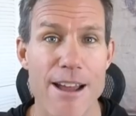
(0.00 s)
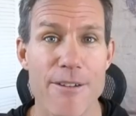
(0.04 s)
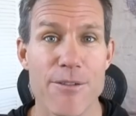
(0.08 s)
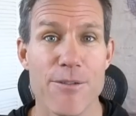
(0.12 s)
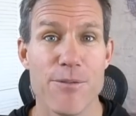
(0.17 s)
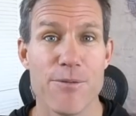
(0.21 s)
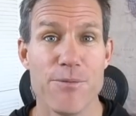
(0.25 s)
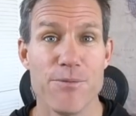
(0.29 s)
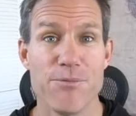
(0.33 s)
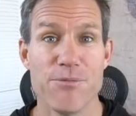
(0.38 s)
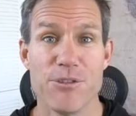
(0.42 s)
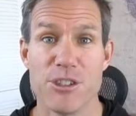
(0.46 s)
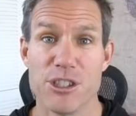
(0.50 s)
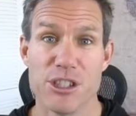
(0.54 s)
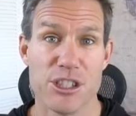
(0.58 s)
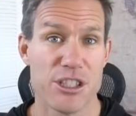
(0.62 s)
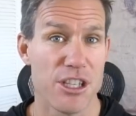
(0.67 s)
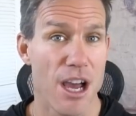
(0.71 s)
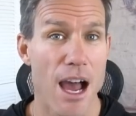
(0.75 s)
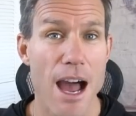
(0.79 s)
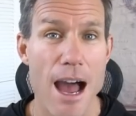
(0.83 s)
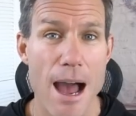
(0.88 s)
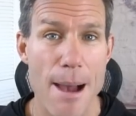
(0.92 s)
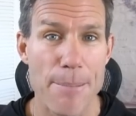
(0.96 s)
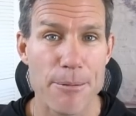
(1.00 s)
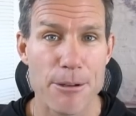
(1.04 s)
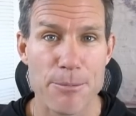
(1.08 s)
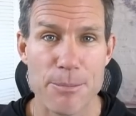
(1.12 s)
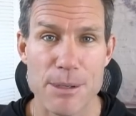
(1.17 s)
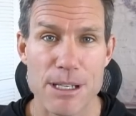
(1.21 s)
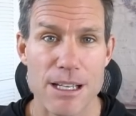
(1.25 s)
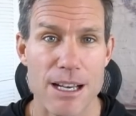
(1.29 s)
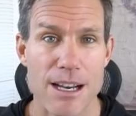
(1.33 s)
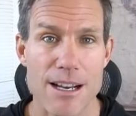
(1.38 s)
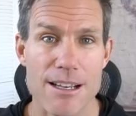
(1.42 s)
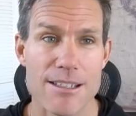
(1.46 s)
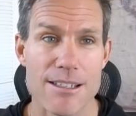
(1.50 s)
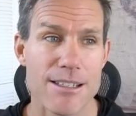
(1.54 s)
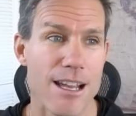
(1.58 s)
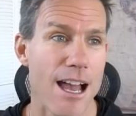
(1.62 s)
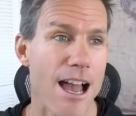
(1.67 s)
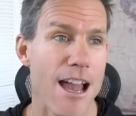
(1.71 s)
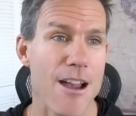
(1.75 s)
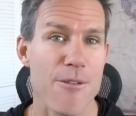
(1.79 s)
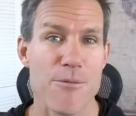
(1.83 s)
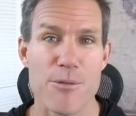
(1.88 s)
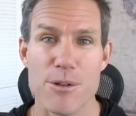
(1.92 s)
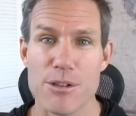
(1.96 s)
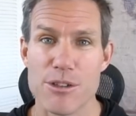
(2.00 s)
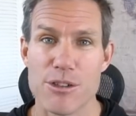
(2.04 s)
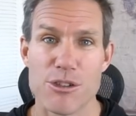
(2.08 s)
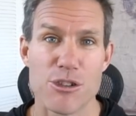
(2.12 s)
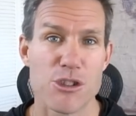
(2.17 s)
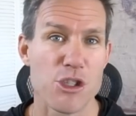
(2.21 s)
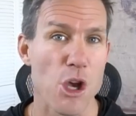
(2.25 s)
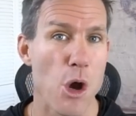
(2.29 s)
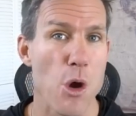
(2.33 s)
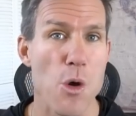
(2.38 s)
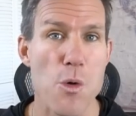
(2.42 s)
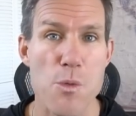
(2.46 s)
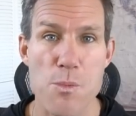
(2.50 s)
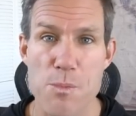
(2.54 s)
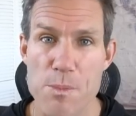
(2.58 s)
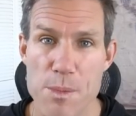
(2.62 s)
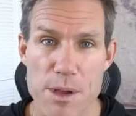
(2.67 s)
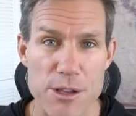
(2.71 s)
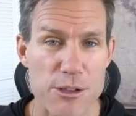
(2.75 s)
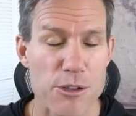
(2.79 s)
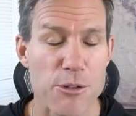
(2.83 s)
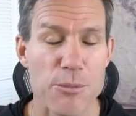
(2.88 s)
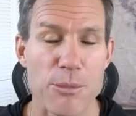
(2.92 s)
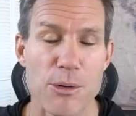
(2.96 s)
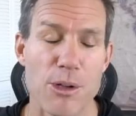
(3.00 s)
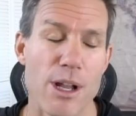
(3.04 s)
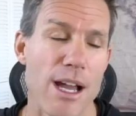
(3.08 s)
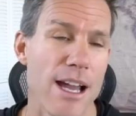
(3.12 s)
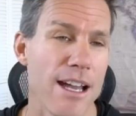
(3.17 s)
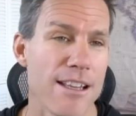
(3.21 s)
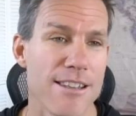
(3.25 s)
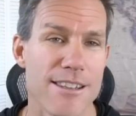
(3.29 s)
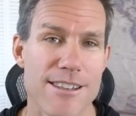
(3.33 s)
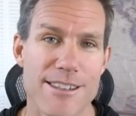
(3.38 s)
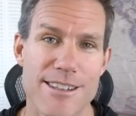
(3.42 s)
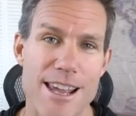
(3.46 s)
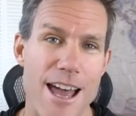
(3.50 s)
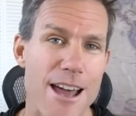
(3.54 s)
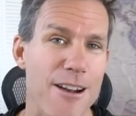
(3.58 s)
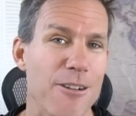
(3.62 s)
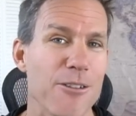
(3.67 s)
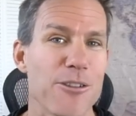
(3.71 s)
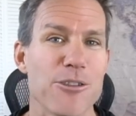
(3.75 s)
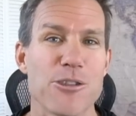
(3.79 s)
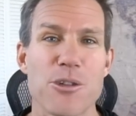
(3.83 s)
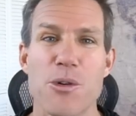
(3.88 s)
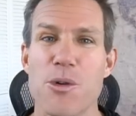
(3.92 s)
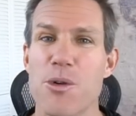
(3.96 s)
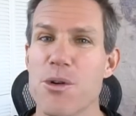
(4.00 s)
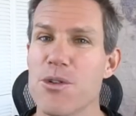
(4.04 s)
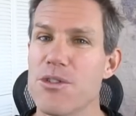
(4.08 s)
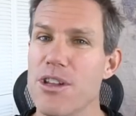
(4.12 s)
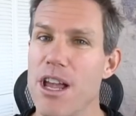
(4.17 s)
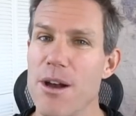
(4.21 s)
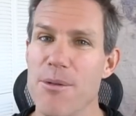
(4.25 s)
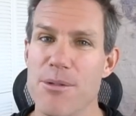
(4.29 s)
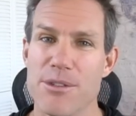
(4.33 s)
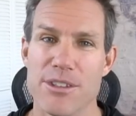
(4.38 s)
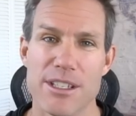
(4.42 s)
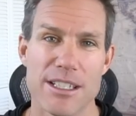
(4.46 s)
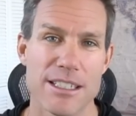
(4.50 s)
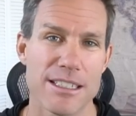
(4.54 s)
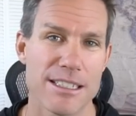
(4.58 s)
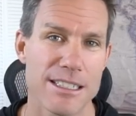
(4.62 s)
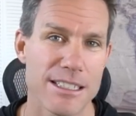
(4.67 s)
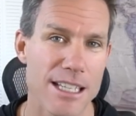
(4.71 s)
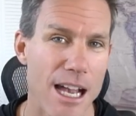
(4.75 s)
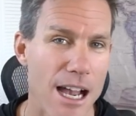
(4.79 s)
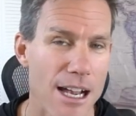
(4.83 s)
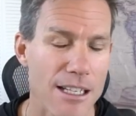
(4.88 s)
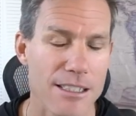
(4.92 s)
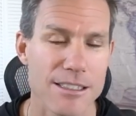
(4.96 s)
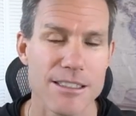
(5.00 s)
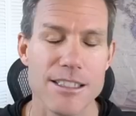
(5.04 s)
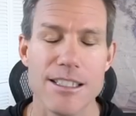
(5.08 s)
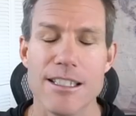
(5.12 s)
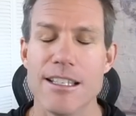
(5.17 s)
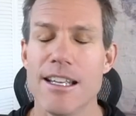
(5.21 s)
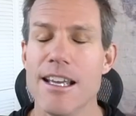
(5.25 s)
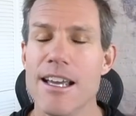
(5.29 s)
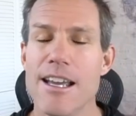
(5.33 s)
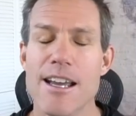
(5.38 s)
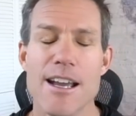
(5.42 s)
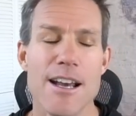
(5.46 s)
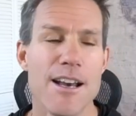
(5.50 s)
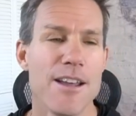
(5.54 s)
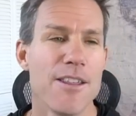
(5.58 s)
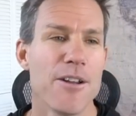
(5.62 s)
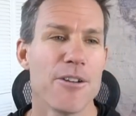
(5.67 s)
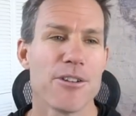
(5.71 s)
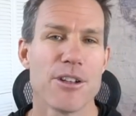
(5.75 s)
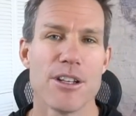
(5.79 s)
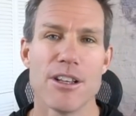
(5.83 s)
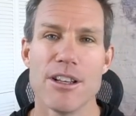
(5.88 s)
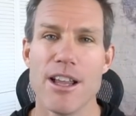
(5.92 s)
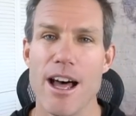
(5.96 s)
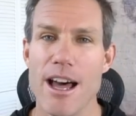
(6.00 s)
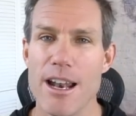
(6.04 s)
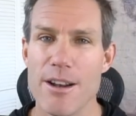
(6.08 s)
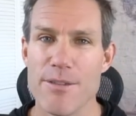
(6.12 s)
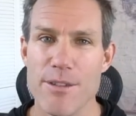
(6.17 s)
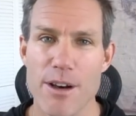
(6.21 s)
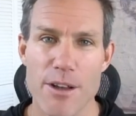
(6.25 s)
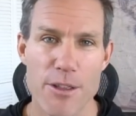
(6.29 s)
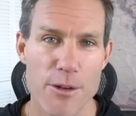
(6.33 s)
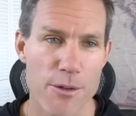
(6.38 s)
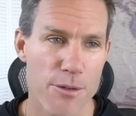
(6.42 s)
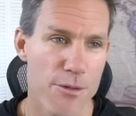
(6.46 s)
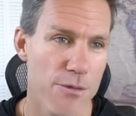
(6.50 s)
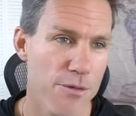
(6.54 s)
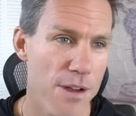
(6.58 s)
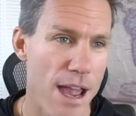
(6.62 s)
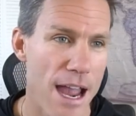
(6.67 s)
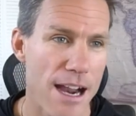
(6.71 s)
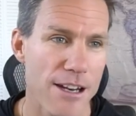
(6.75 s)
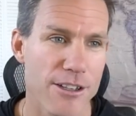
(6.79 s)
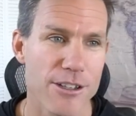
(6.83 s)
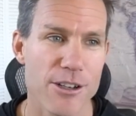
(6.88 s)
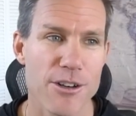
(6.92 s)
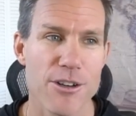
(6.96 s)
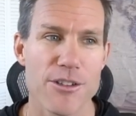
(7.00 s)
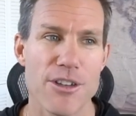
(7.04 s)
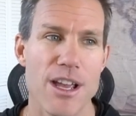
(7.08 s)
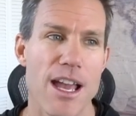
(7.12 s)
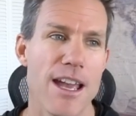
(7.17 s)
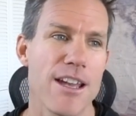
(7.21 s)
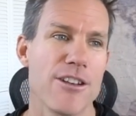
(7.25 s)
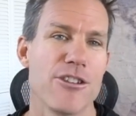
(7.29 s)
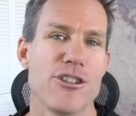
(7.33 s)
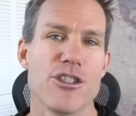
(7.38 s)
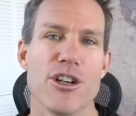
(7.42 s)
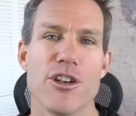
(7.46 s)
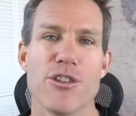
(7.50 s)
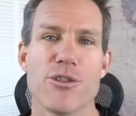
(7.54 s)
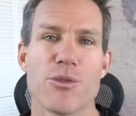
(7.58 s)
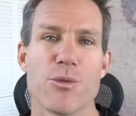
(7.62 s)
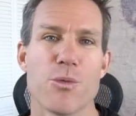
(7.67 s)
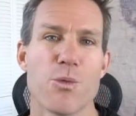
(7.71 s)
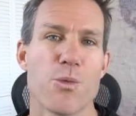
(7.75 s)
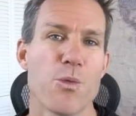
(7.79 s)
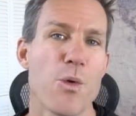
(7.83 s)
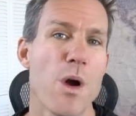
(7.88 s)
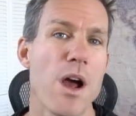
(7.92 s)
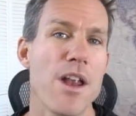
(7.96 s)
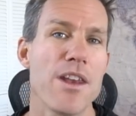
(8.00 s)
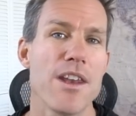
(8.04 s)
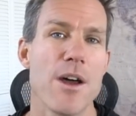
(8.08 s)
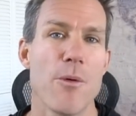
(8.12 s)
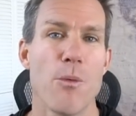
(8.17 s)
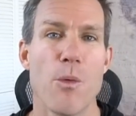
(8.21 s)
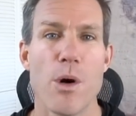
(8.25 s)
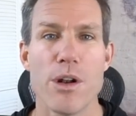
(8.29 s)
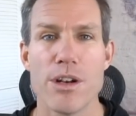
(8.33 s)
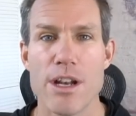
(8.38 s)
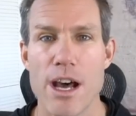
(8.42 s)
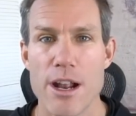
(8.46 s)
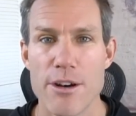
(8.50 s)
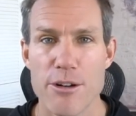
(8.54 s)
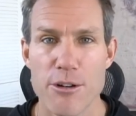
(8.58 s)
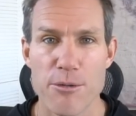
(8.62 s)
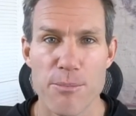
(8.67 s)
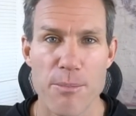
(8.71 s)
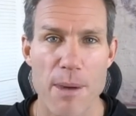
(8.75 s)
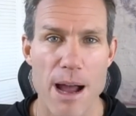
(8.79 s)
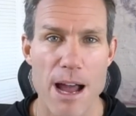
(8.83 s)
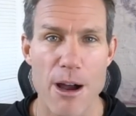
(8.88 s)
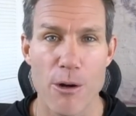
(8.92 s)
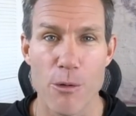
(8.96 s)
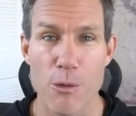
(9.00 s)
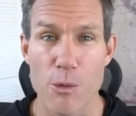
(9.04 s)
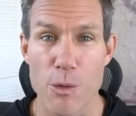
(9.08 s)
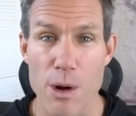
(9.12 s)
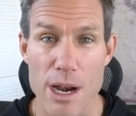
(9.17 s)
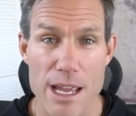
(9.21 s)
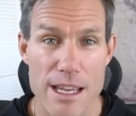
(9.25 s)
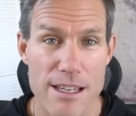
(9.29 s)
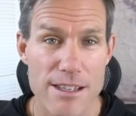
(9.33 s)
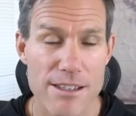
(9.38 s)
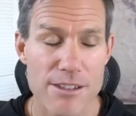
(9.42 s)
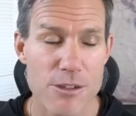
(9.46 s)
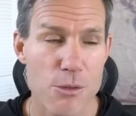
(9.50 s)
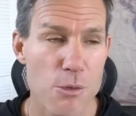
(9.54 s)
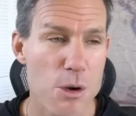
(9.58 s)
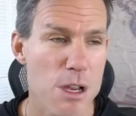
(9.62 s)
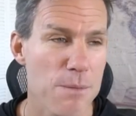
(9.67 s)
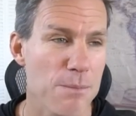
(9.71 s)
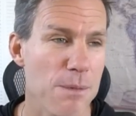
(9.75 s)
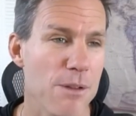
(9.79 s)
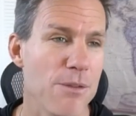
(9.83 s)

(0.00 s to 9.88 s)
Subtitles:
I stopped because I was so miserable. I had saddle sores, I was exhausted, There's a lot of other factors. I had just run a 100-mile race the week